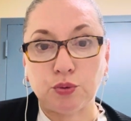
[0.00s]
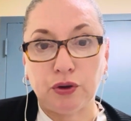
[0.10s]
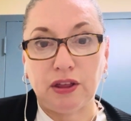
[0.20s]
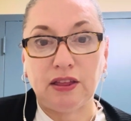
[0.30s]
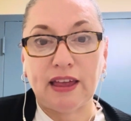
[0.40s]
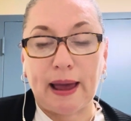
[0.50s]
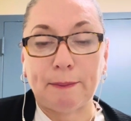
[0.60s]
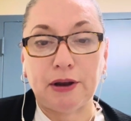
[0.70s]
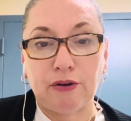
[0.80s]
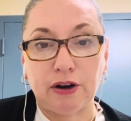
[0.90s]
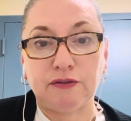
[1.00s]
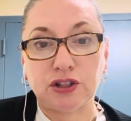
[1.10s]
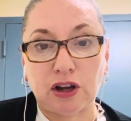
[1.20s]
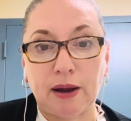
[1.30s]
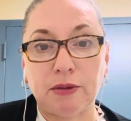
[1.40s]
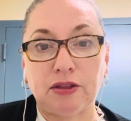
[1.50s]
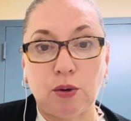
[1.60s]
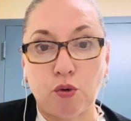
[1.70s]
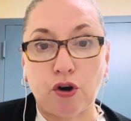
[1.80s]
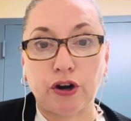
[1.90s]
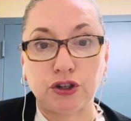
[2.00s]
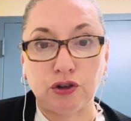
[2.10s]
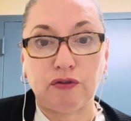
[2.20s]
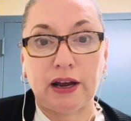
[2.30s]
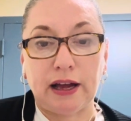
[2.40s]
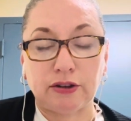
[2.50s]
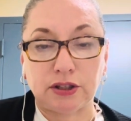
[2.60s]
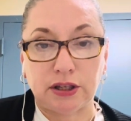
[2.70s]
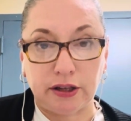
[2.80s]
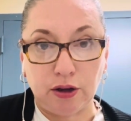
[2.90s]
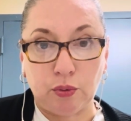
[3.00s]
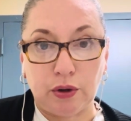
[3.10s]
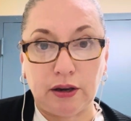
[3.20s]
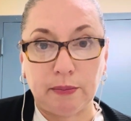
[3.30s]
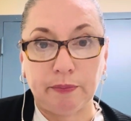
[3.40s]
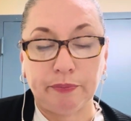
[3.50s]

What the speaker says: within that period of time that they were a juvenile delinquent,